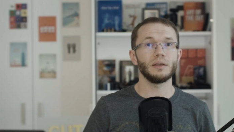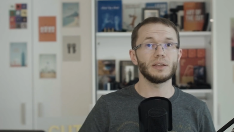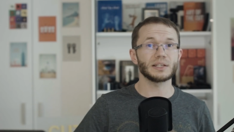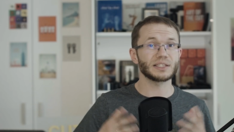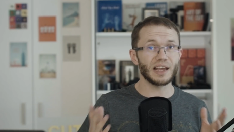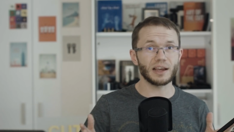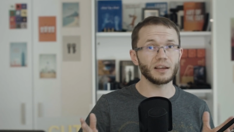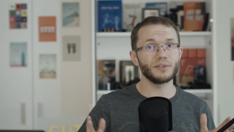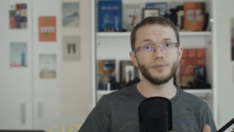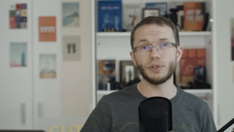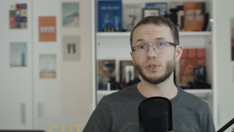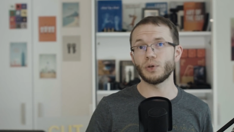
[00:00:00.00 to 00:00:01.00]
In the second
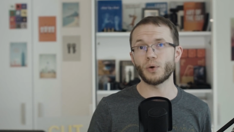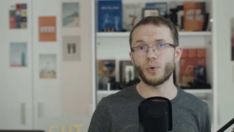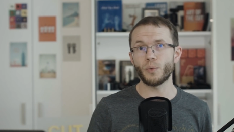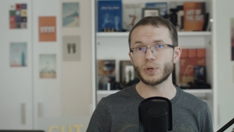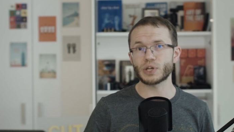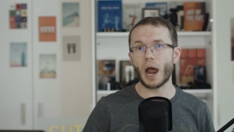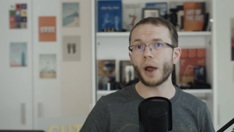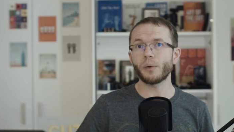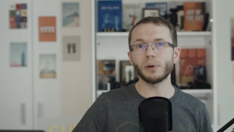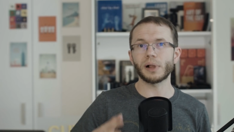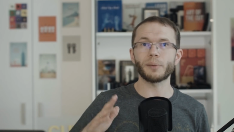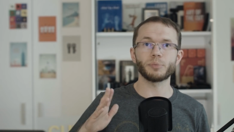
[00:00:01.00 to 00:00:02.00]
video, which I
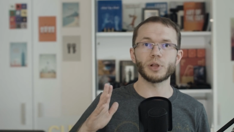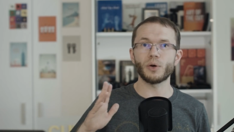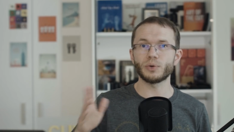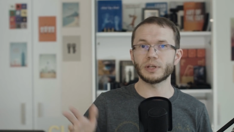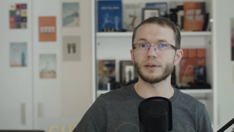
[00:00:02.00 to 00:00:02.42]
will upload